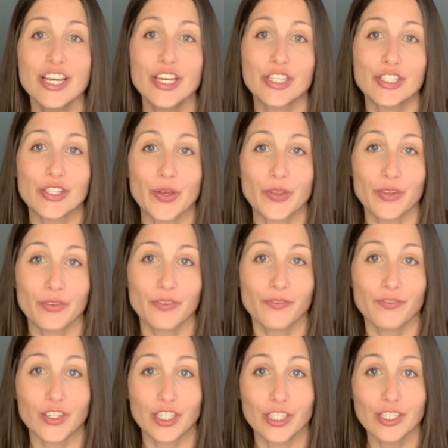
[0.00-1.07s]
So the
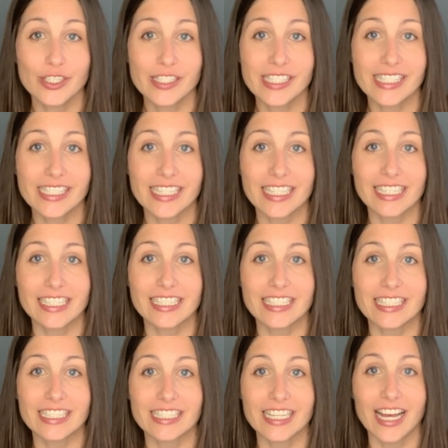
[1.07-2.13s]
first
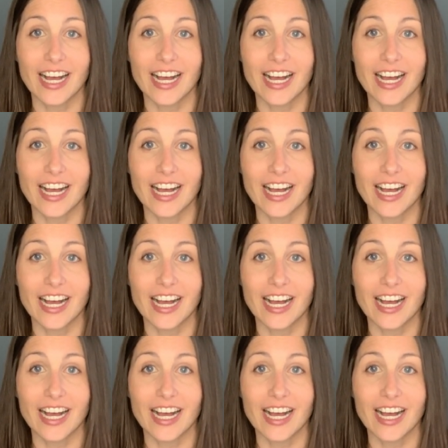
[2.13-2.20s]
is